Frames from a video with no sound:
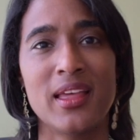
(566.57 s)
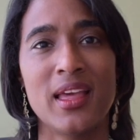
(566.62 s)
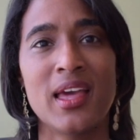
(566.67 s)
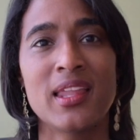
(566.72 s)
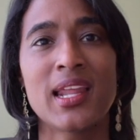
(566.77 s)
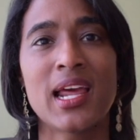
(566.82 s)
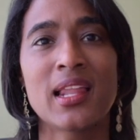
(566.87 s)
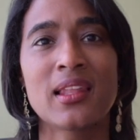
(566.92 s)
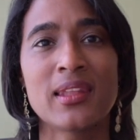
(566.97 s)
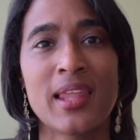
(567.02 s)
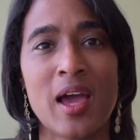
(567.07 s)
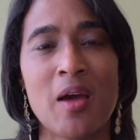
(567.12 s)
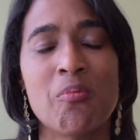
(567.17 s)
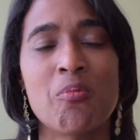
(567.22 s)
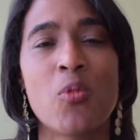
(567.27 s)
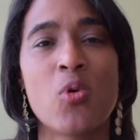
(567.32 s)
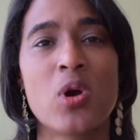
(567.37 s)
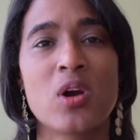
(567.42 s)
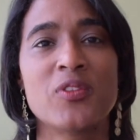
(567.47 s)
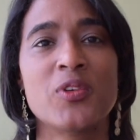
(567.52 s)
and I
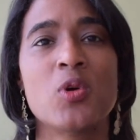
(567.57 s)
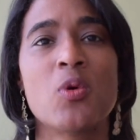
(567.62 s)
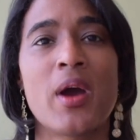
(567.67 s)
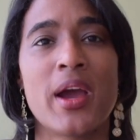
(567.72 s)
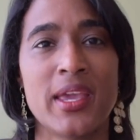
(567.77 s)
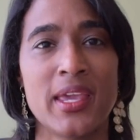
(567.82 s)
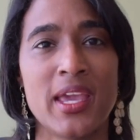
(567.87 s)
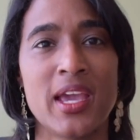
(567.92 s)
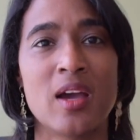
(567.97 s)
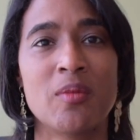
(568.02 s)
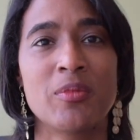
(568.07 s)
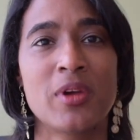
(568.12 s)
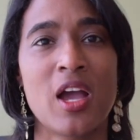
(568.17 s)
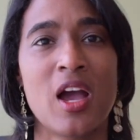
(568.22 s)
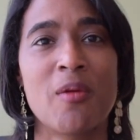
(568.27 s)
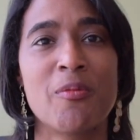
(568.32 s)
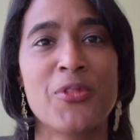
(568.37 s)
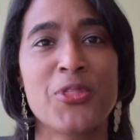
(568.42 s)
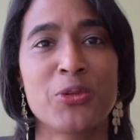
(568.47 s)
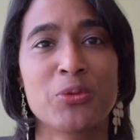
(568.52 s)
let more of who I am
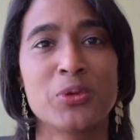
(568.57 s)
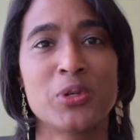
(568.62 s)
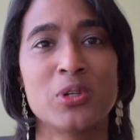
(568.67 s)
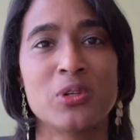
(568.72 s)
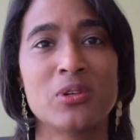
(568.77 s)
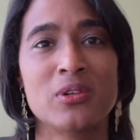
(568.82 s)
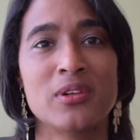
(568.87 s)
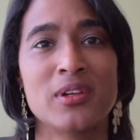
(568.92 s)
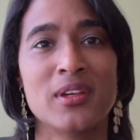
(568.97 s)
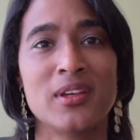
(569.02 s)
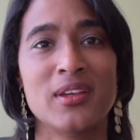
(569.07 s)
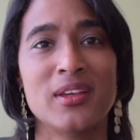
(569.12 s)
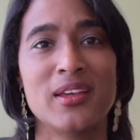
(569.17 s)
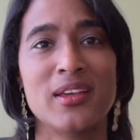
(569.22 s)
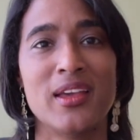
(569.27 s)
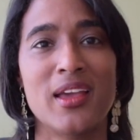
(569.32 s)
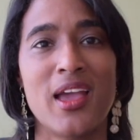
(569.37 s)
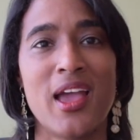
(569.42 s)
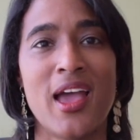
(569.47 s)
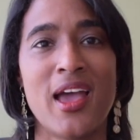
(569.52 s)
come through.
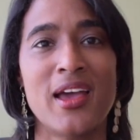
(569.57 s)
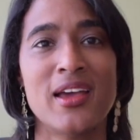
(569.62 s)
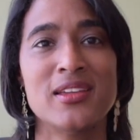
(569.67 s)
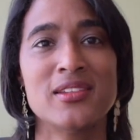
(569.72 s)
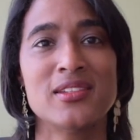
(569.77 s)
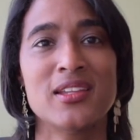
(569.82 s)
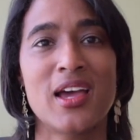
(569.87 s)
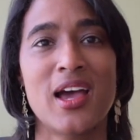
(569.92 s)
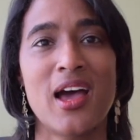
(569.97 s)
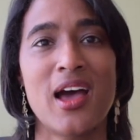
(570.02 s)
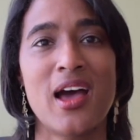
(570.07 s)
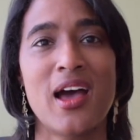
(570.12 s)
And